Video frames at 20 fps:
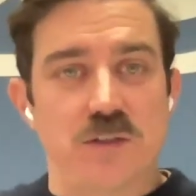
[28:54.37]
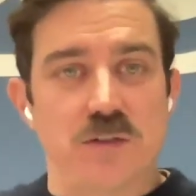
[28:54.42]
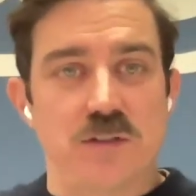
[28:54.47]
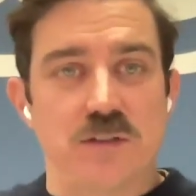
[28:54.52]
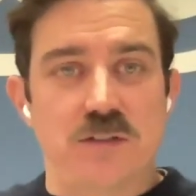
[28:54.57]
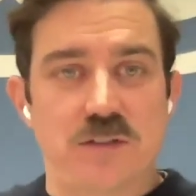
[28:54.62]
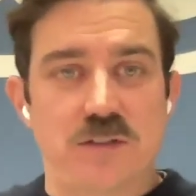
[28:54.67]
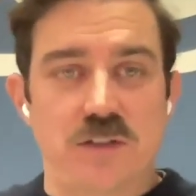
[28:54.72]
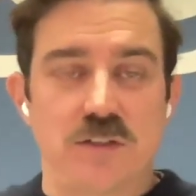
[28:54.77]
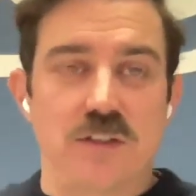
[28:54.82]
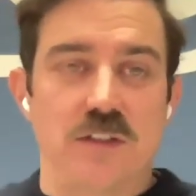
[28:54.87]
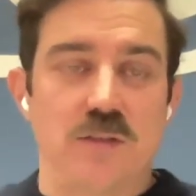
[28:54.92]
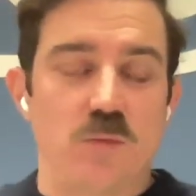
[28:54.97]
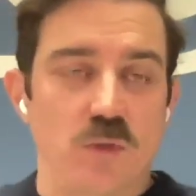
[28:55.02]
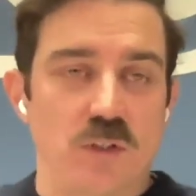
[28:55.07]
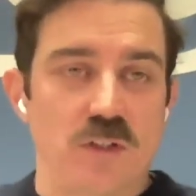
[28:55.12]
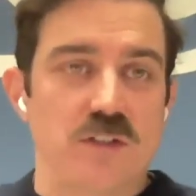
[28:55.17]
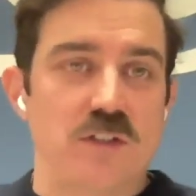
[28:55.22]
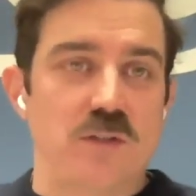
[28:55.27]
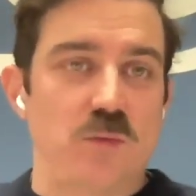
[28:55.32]
So it certainly
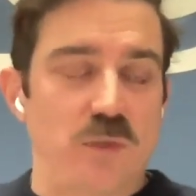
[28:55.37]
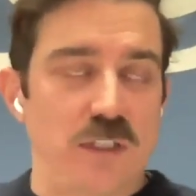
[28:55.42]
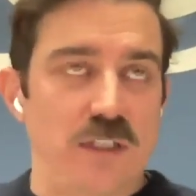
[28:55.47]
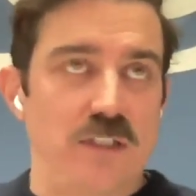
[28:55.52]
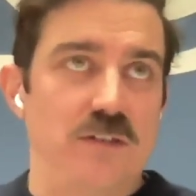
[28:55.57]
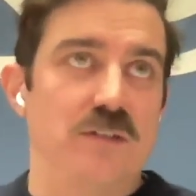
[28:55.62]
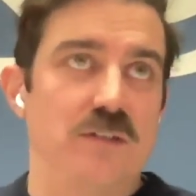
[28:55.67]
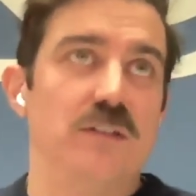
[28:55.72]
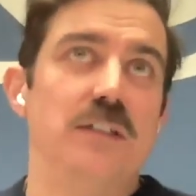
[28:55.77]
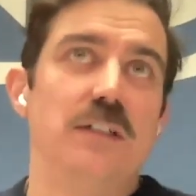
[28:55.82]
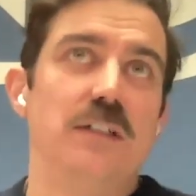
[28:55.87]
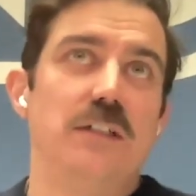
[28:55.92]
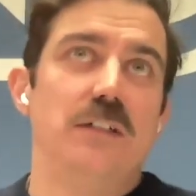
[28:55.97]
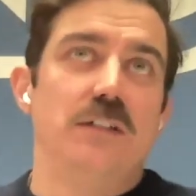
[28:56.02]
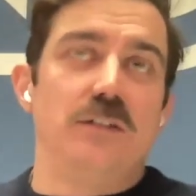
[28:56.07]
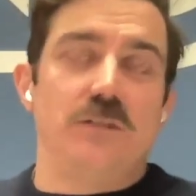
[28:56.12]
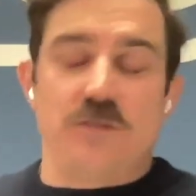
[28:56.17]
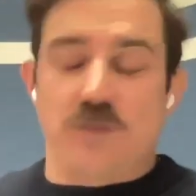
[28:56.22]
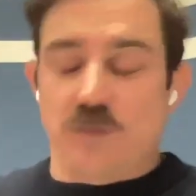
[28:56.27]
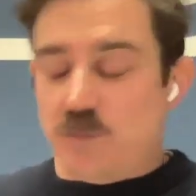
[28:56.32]
works well
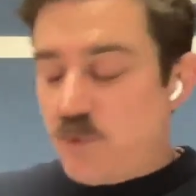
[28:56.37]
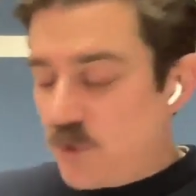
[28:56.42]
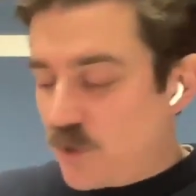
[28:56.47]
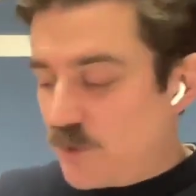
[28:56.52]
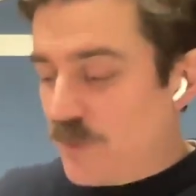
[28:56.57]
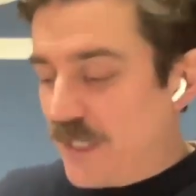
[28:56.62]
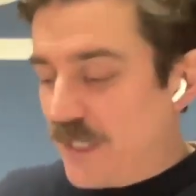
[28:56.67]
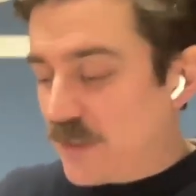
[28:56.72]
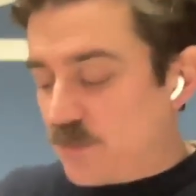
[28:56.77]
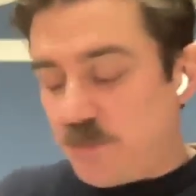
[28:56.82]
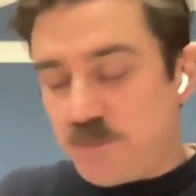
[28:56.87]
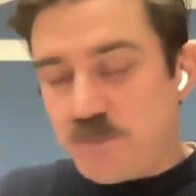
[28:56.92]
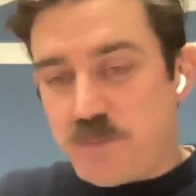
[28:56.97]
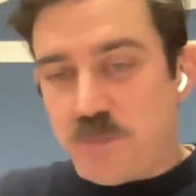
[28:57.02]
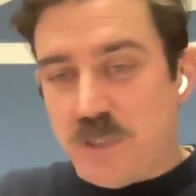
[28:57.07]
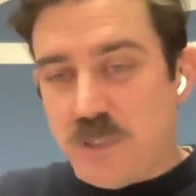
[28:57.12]
for programmatic